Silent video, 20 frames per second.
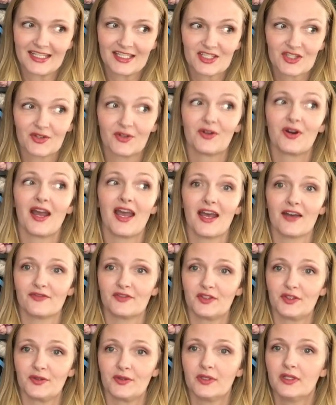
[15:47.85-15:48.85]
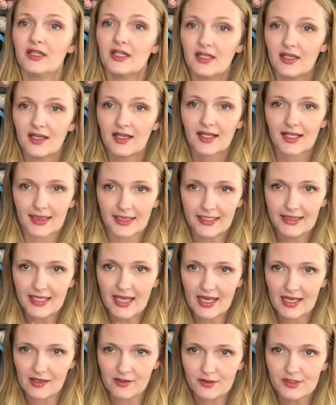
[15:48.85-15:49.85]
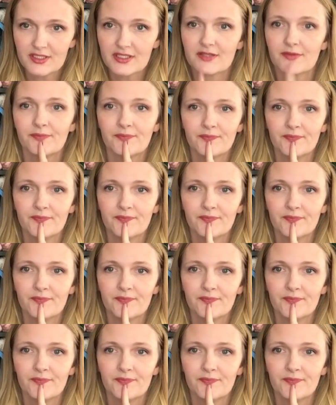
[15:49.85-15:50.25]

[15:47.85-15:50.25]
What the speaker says: So I have to clean the house,